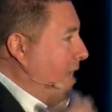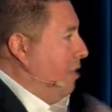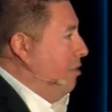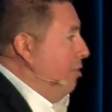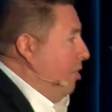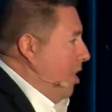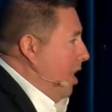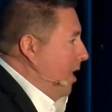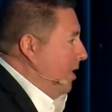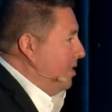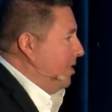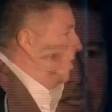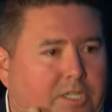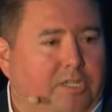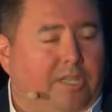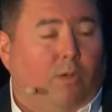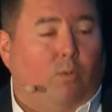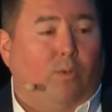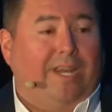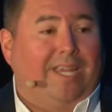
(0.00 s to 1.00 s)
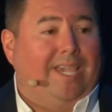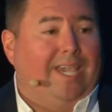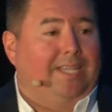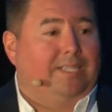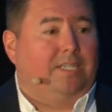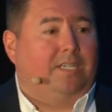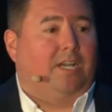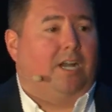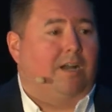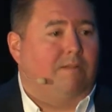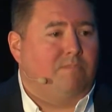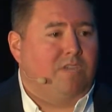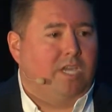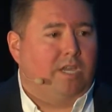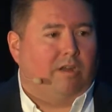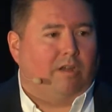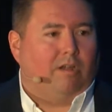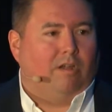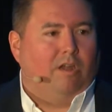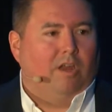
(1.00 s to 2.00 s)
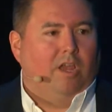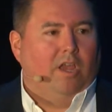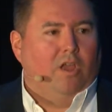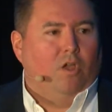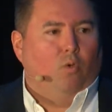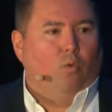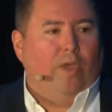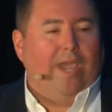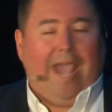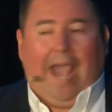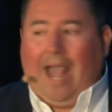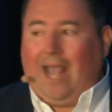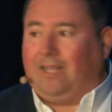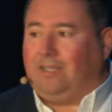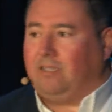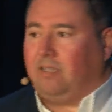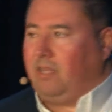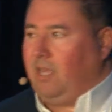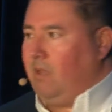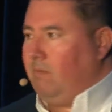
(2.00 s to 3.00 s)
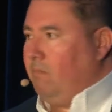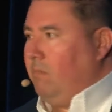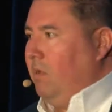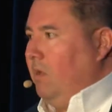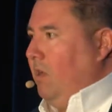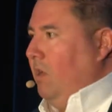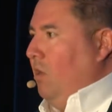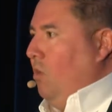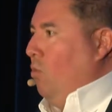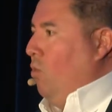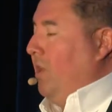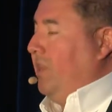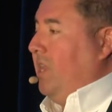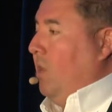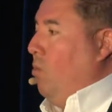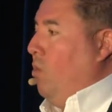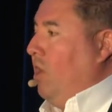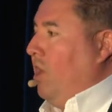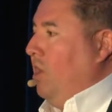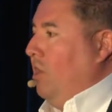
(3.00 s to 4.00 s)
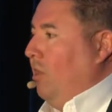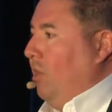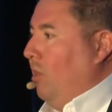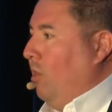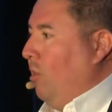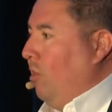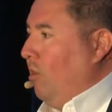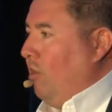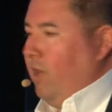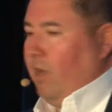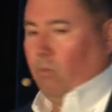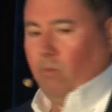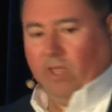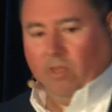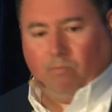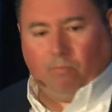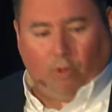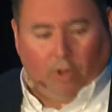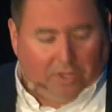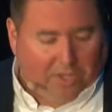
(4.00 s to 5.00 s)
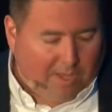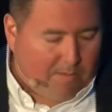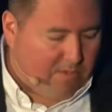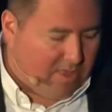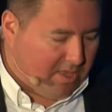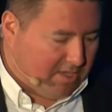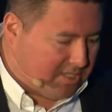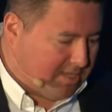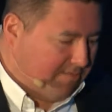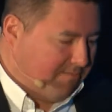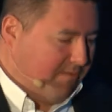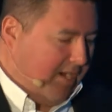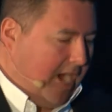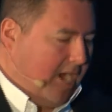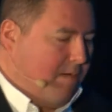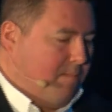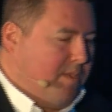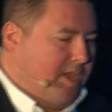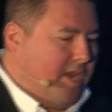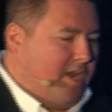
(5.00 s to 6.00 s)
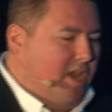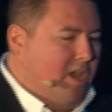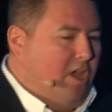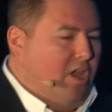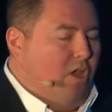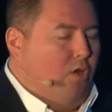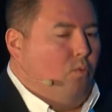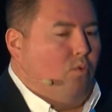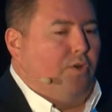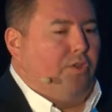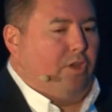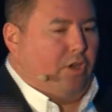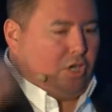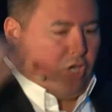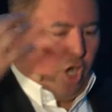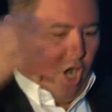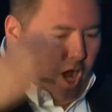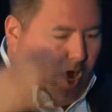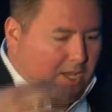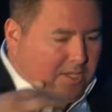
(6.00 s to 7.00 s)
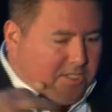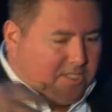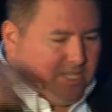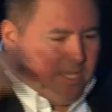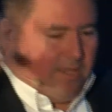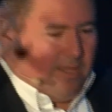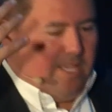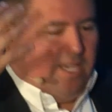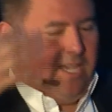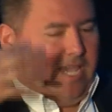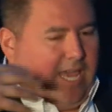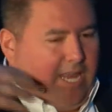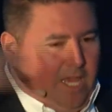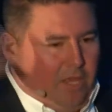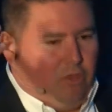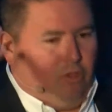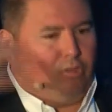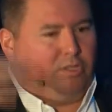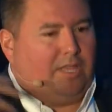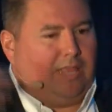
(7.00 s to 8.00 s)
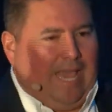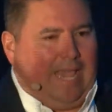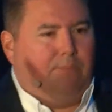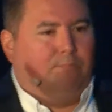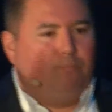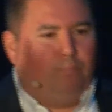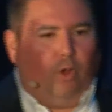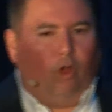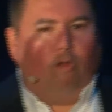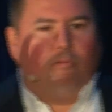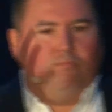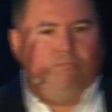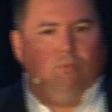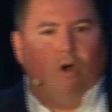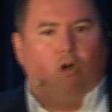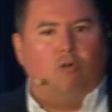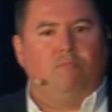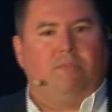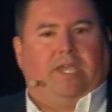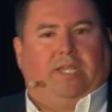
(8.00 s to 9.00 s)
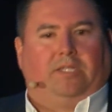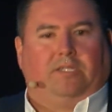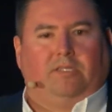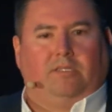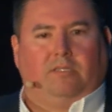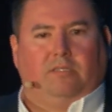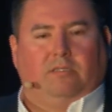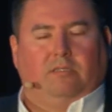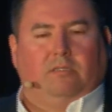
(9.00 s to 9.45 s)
curiosity so that when kids come here, we ask them what they want to learn and we put them in this environment where they're constantly getting those light bulb moments.